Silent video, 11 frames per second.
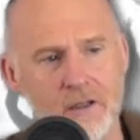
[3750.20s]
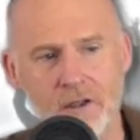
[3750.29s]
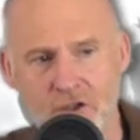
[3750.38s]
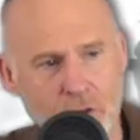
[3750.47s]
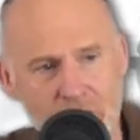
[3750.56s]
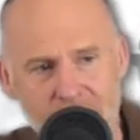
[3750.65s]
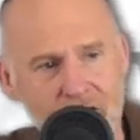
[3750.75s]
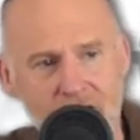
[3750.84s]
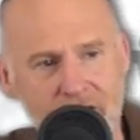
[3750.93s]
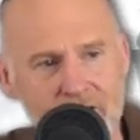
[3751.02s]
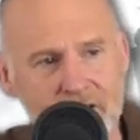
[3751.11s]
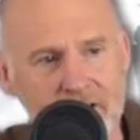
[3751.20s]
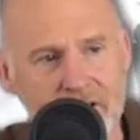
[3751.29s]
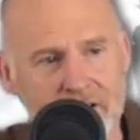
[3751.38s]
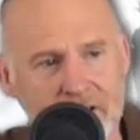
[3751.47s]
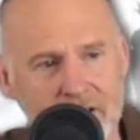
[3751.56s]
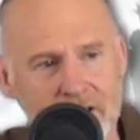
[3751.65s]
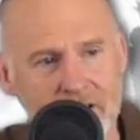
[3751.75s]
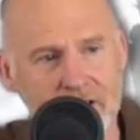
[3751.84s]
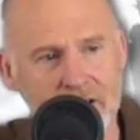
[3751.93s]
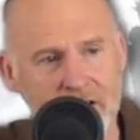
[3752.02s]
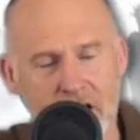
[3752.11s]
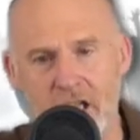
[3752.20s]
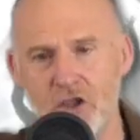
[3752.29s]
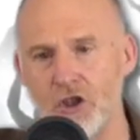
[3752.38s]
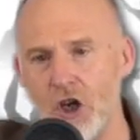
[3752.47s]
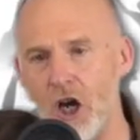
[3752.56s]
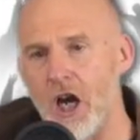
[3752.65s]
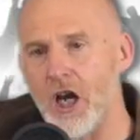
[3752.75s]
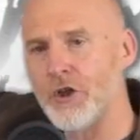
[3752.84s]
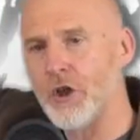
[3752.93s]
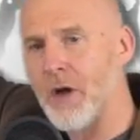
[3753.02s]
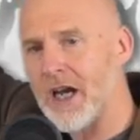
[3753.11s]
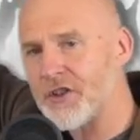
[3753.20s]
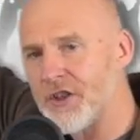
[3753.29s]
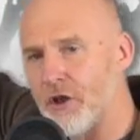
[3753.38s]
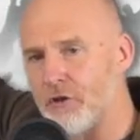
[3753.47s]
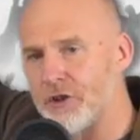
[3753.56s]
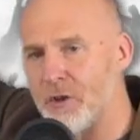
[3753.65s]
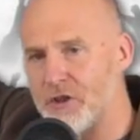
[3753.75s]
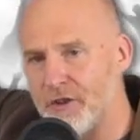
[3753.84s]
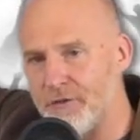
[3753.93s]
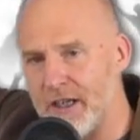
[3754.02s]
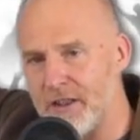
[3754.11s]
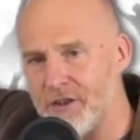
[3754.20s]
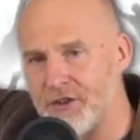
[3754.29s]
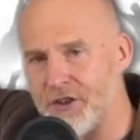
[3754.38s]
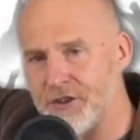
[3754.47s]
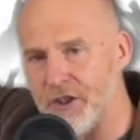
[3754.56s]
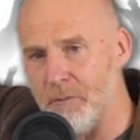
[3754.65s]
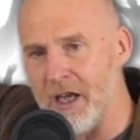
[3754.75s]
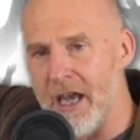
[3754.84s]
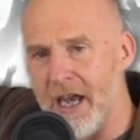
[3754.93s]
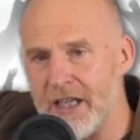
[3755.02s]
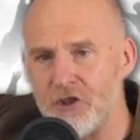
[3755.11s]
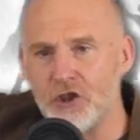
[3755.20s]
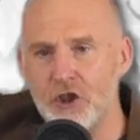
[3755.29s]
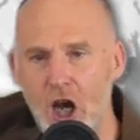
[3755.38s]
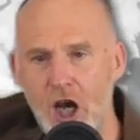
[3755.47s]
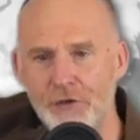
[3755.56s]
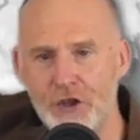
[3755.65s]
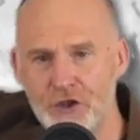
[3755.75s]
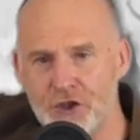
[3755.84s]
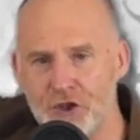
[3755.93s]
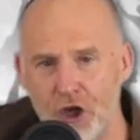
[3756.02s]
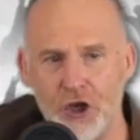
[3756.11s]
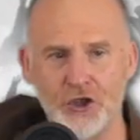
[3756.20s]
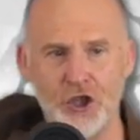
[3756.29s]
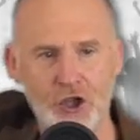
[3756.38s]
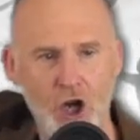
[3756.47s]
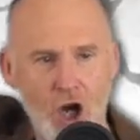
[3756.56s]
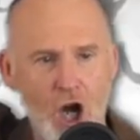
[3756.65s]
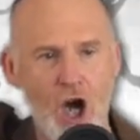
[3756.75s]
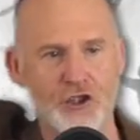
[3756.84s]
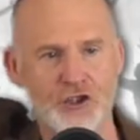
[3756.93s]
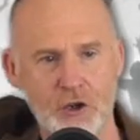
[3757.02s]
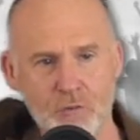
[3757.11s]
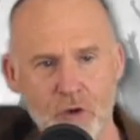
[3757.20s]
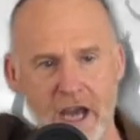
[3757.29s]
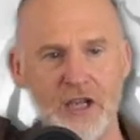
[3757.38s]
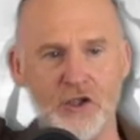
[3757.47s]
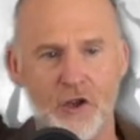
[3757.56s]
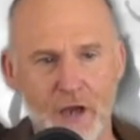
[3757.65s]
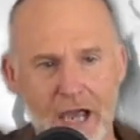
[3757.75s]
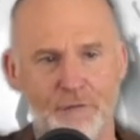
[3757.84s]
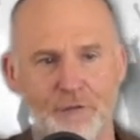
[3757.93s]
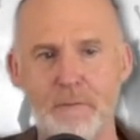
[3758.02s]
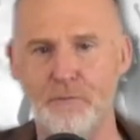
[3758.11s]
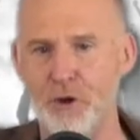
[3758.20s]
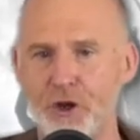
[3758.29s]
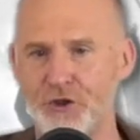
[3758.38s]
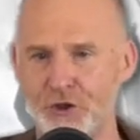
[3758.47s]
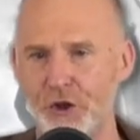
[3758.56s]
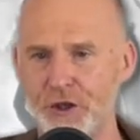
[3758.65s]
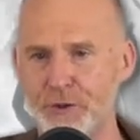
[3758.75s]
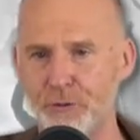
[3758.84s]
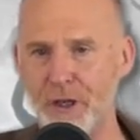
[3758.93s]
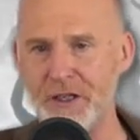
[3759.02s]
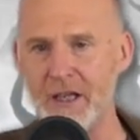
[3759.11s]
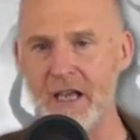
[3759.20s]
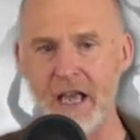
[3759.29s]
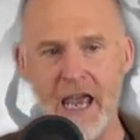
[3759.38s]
There's nowhere to hide. It is God who has the ultimate surveillance system. It's God that's searching the hearts and reins of every person on this planet.